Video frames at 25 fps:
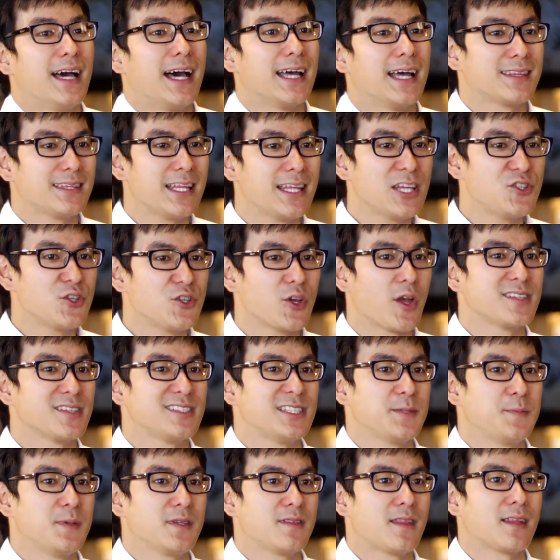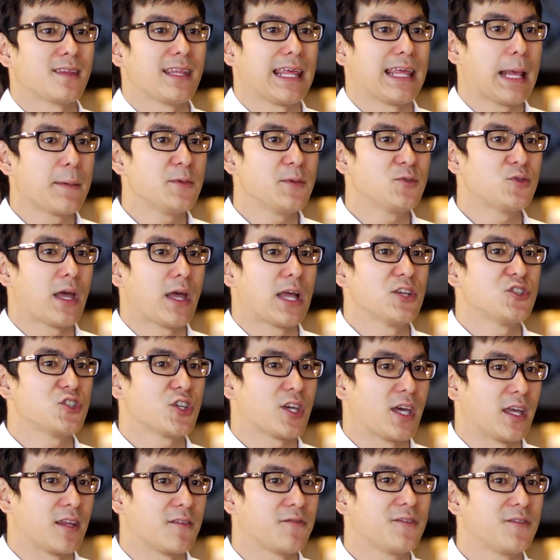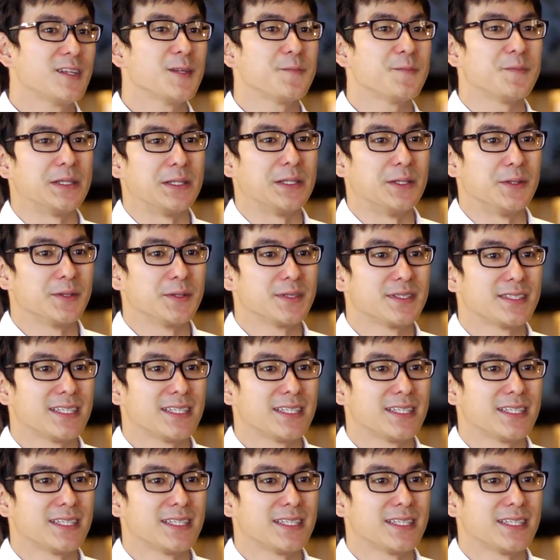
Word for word: a teaching exhibit that aims to educate Filipinos